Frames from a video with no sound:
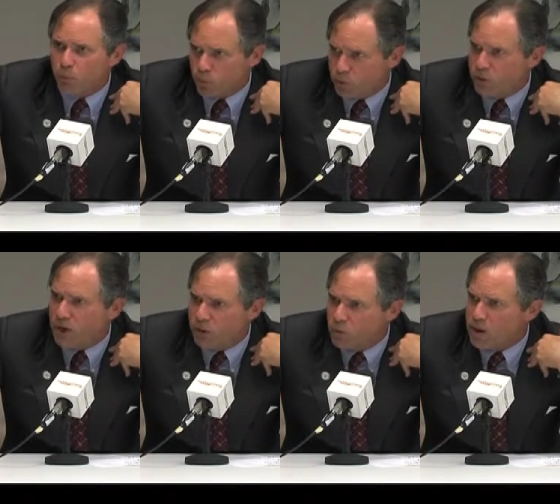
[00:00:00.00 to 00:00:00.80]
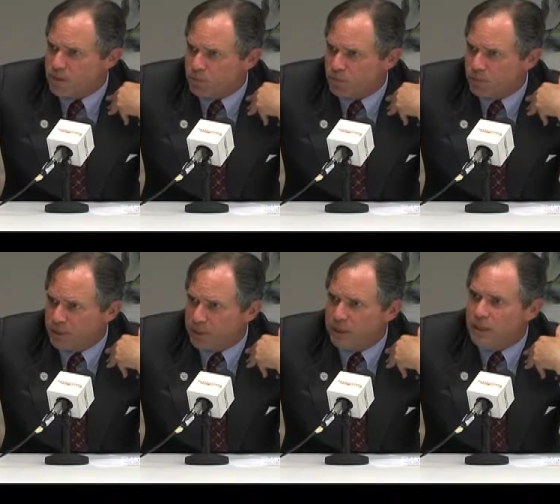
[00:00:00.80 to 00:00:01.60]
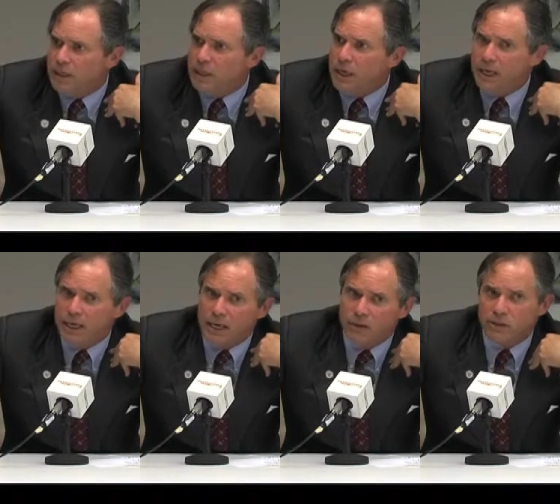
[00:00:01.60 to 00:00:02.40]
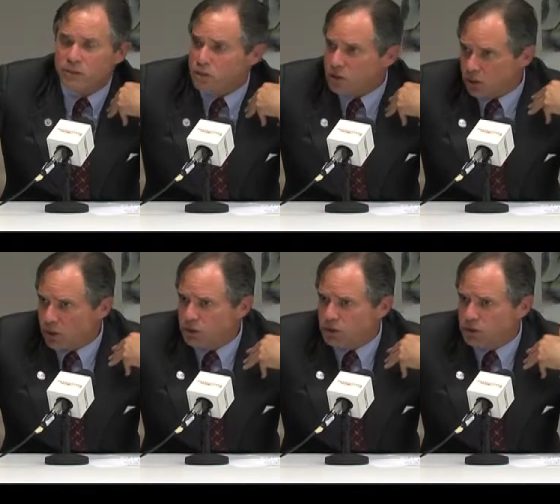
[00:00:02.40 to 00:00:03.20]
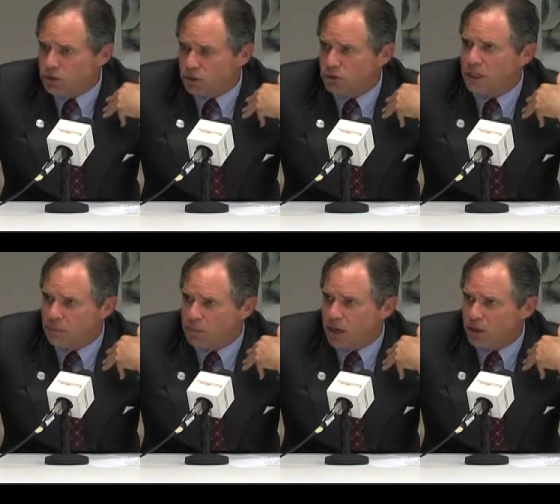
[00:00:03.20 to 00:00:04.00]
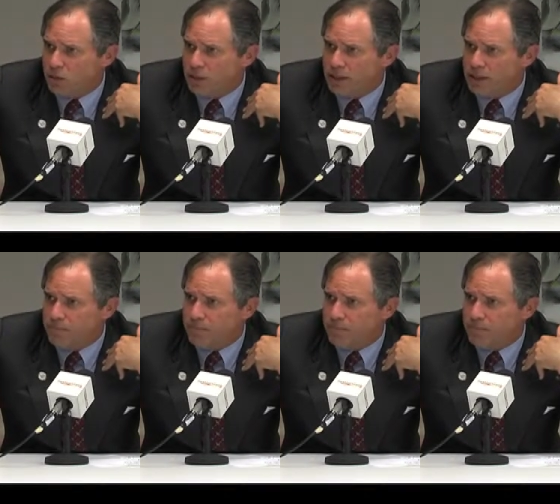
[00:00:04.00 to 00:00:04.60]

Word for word: we would otherwise permit in areas that are closer to 10 Mile Creek.